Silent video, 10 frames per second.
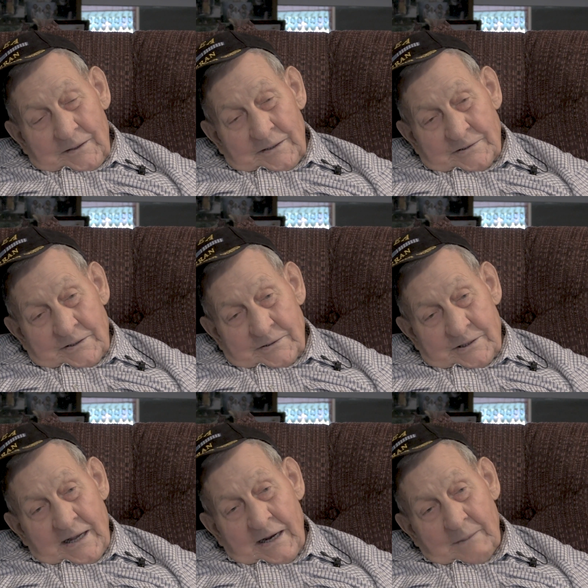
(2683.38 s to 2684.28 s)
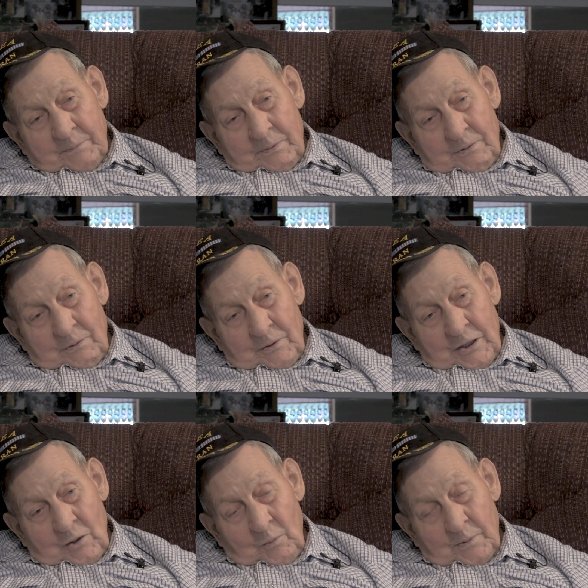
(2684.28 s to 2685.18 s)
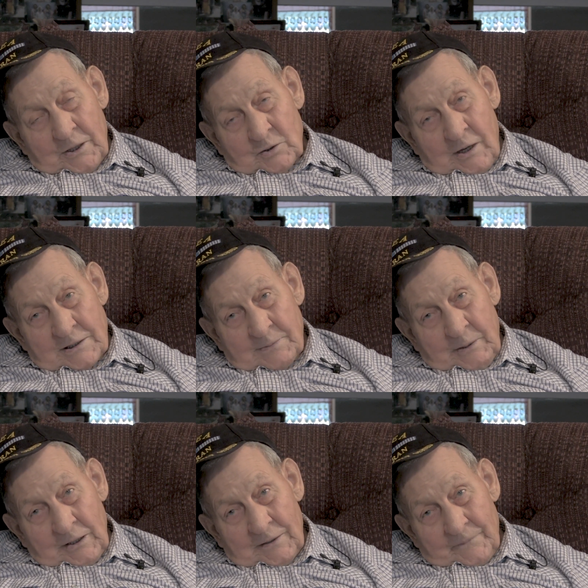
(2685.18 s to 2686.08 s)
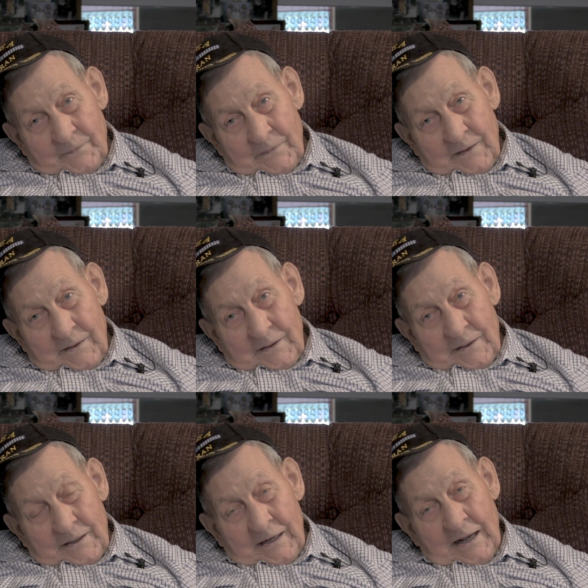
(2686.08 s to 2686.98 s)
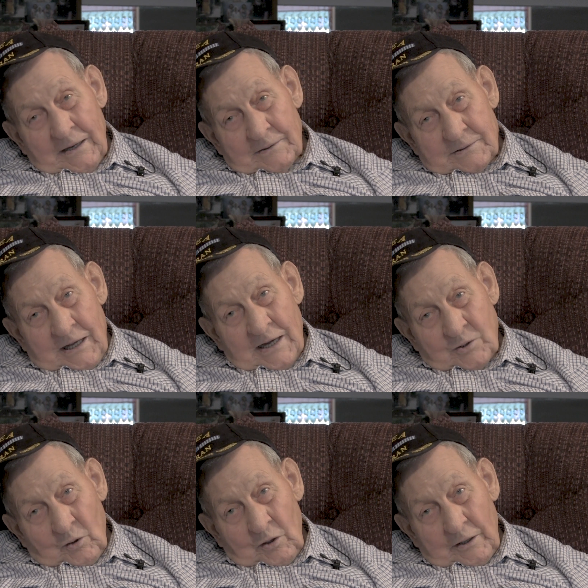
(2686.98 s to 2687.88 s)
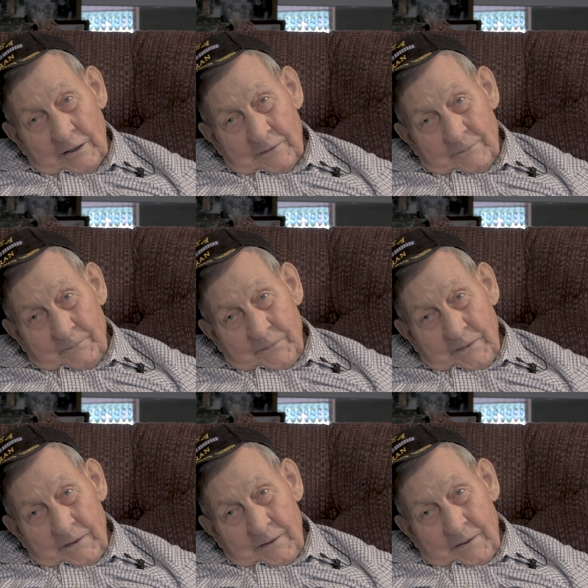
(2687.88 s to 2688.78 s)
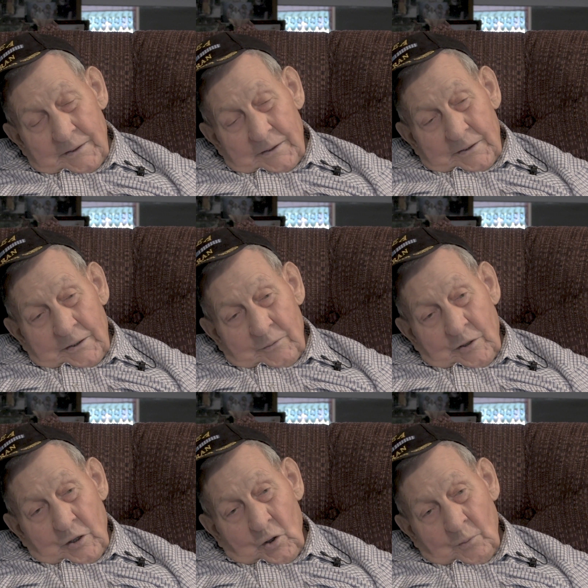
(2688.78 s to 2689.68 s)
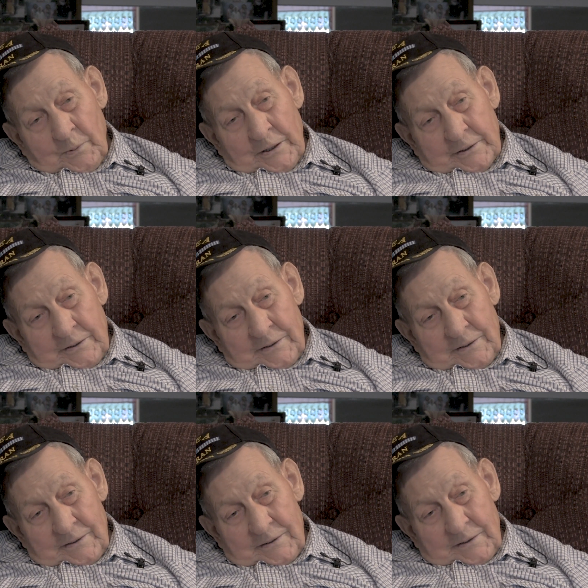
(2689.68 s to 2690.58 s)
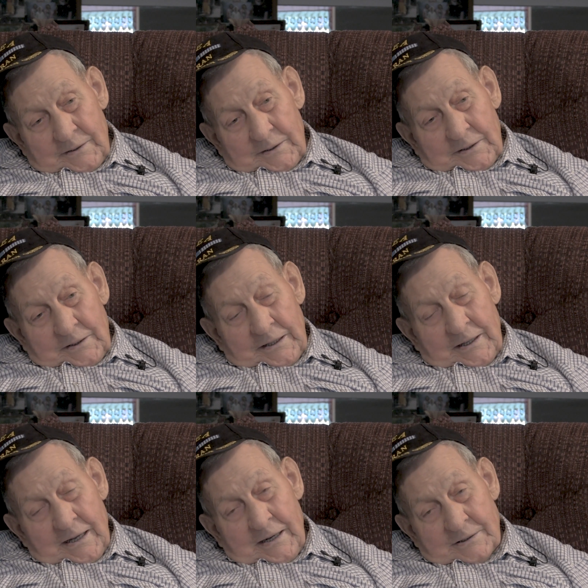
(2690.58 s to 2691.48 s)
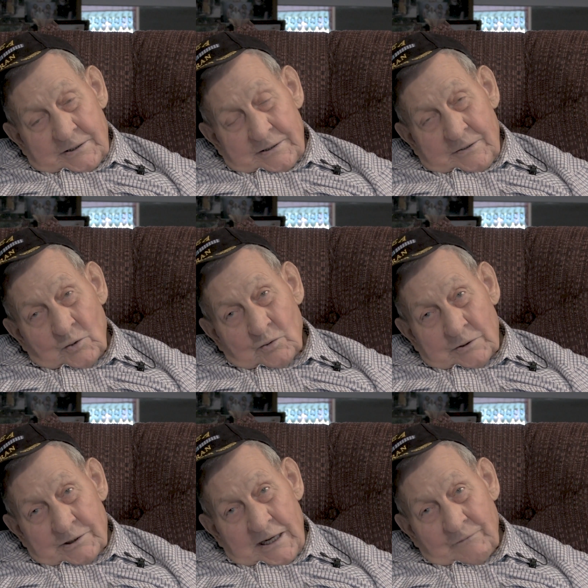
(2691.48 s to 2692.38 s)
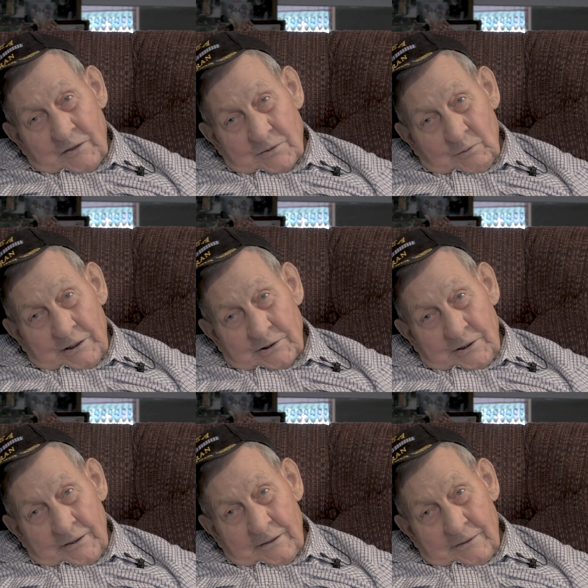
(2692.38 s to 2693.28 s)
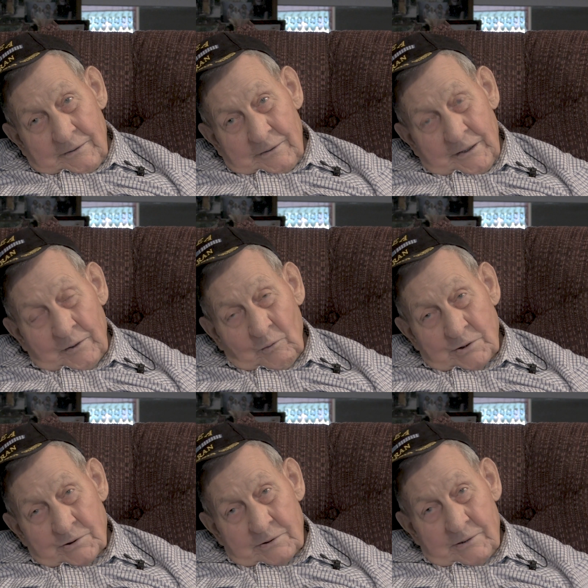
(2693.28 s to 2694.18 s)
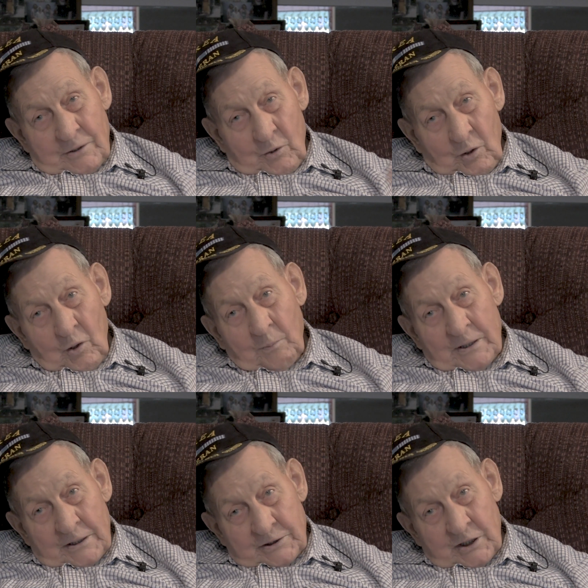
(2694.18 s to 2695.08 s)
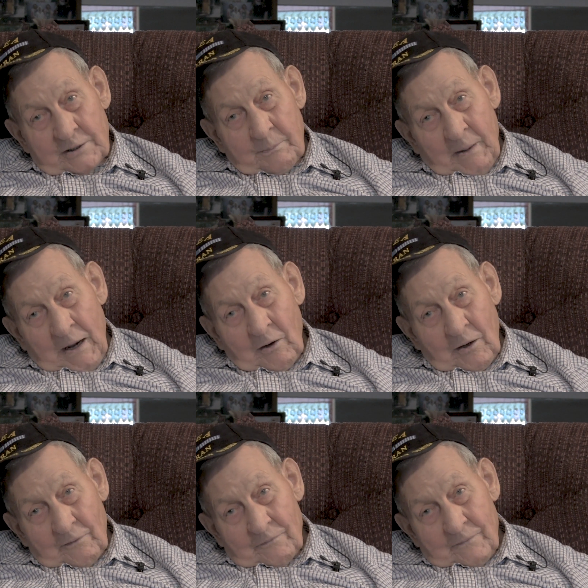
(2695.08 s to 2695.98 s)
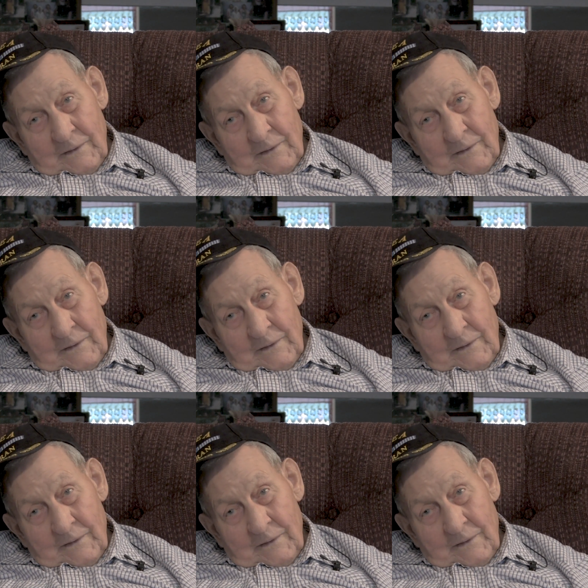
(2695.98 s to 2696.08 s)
As it's set up, when you open the transmitter, it had a side door on it. And when you opened it, it had a neutral safety switch in it. In other words, the door opened and shut the power off.